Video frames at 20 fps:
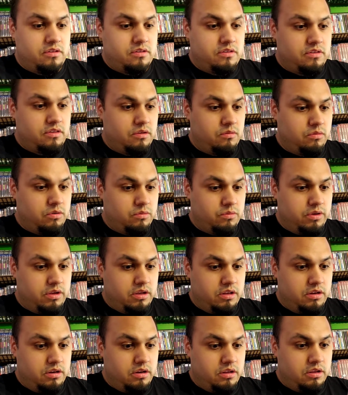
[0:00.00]
Let's see, what are we
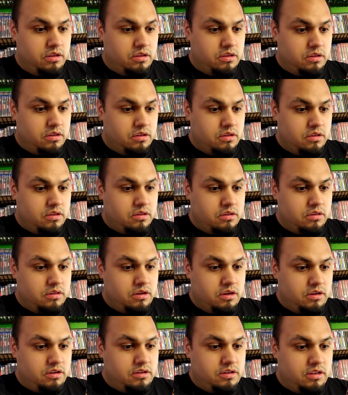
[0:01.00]
in?
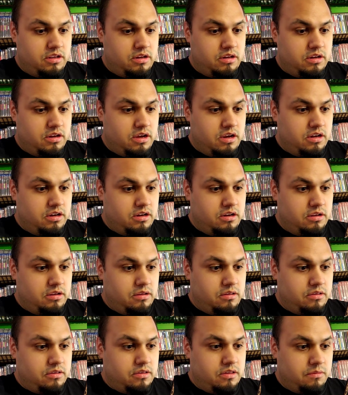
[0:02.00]

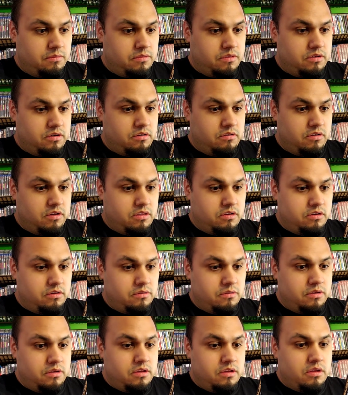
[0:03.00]
1990 something or
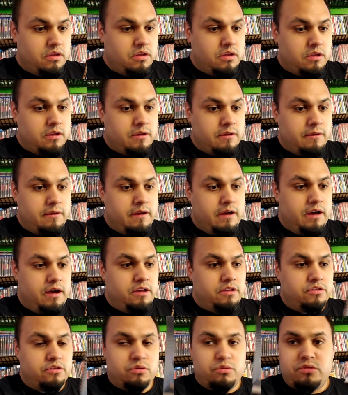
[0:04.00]
other.
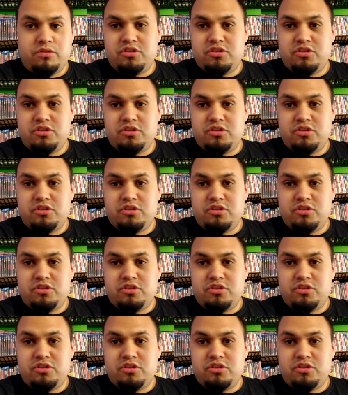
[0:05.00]
So